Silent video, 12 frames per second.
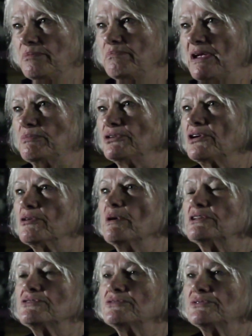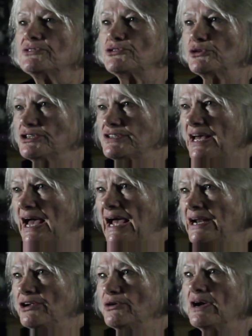people to commit
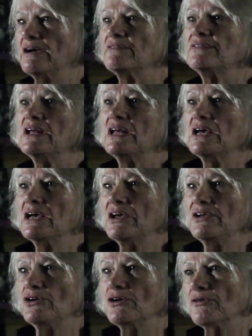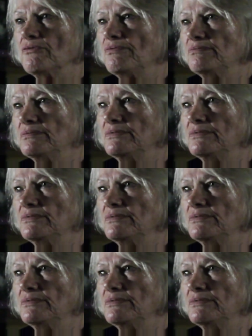suicide. You're going